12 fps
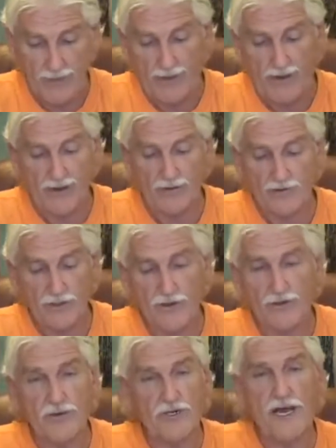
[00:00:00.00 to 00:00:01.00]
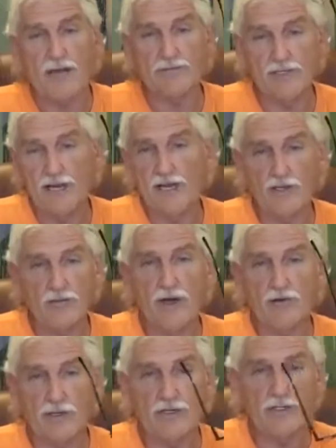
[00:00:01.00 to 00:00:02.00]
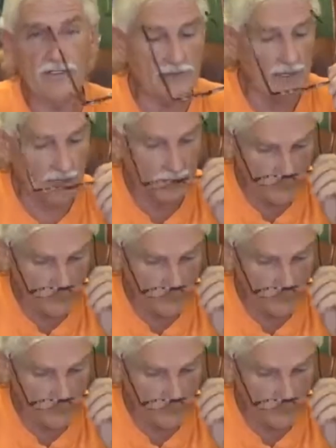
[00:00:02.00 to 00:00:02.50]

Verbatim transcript: 2 or 3 times a day. You might want to do that.